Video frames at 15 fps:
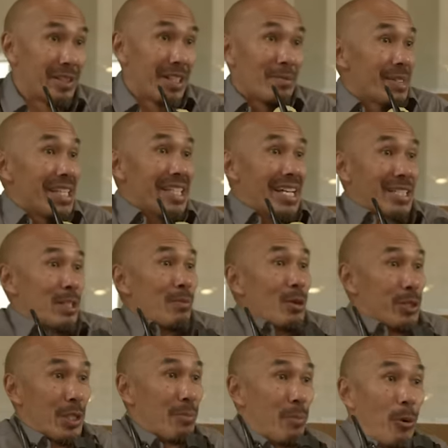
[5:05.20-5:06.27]
Some say that's the
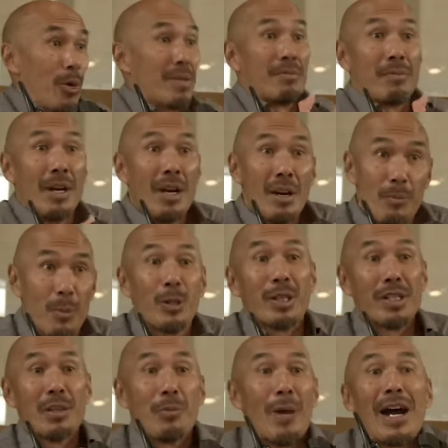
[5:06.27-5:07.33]
most important book
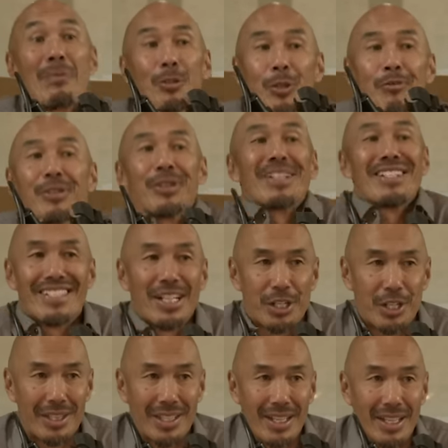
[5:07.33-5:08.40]
of the Bible, if there is such
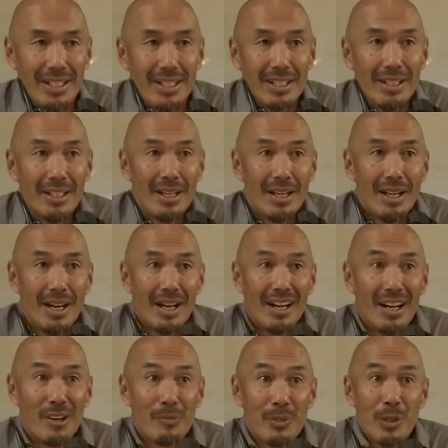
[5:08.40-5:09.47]
a thing.
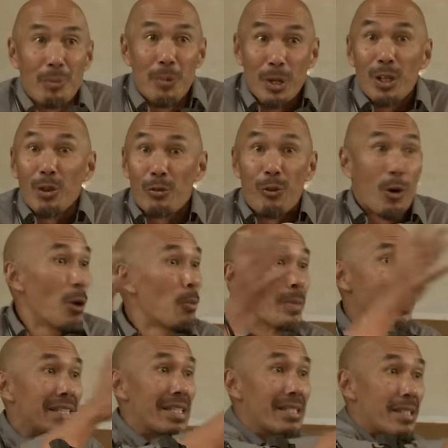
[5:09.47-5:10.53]
Um, the book of
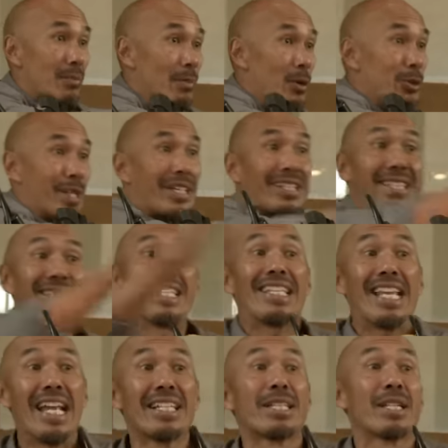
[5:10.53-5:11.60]
Romans is the most
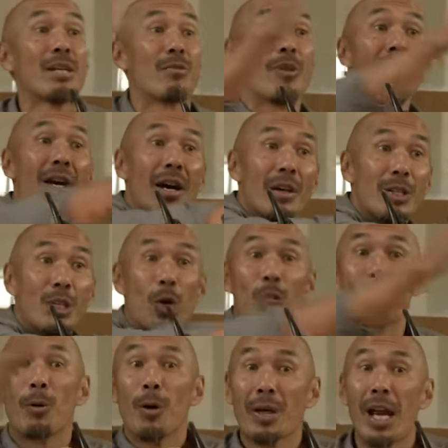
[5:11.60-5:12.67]
extensive, you know,
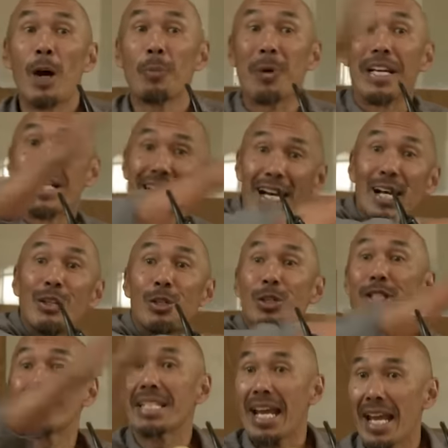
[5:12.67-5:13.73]
book helping us
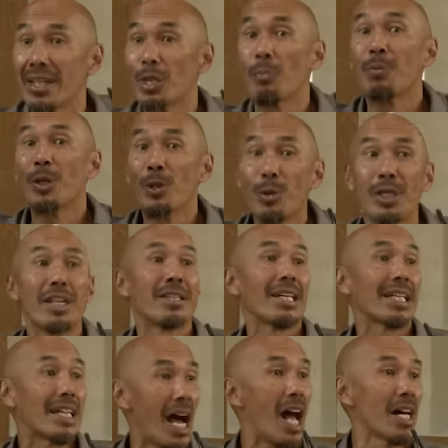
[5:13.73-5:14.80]
understand the beauty of the
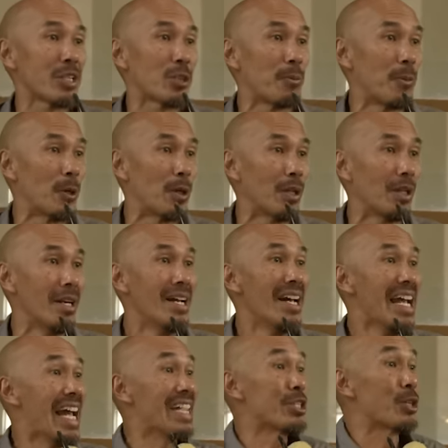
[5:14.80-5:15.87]
gospel.
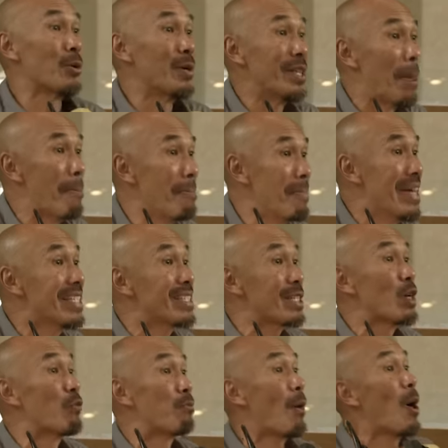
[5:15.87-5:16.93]
And so, in the midst
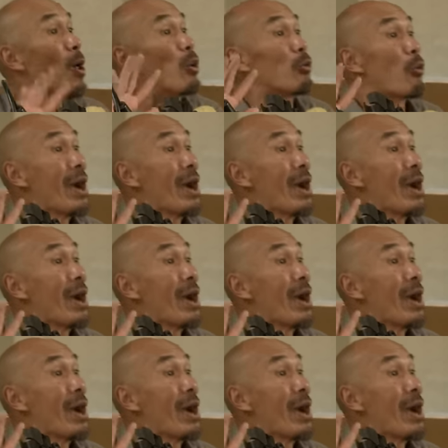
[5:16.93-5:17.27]
of Paul